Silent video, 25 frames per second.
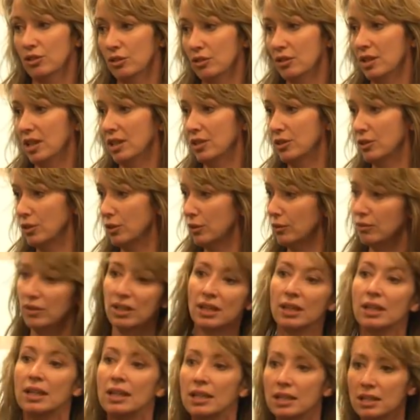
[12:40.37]
do that sort of
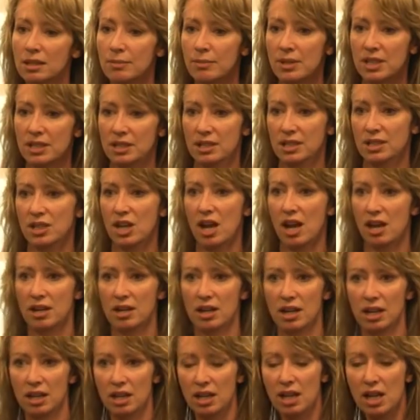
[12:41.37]
thing, get the message out
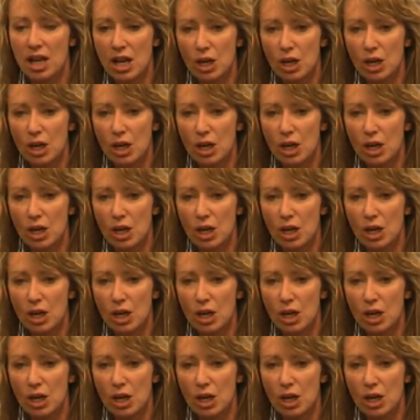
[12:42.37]
in a